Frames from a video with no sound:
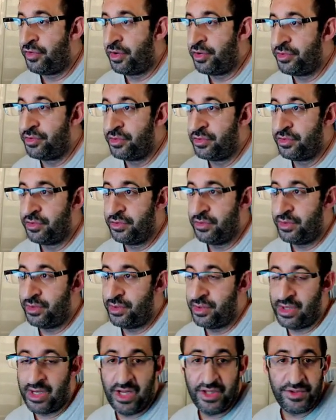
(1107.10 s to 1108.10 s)
for the
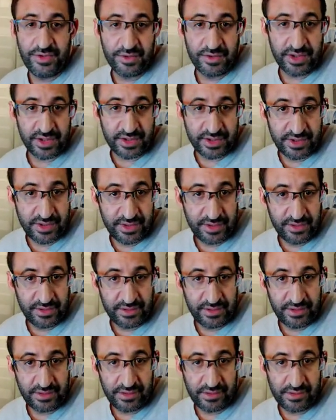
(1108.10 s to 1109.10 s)
ad unit
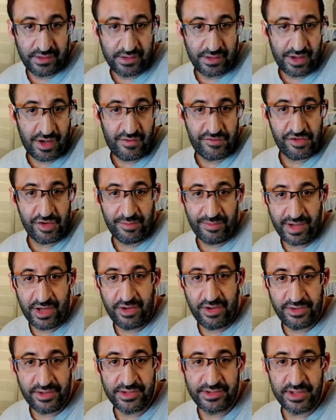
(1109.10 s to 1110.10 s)
of your
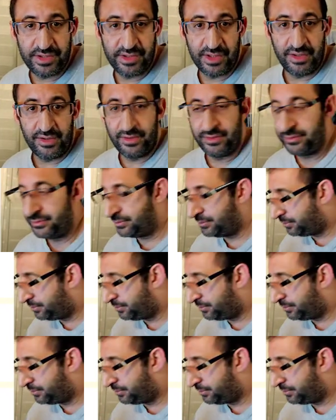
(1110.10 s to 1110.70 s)
banner at the sticker.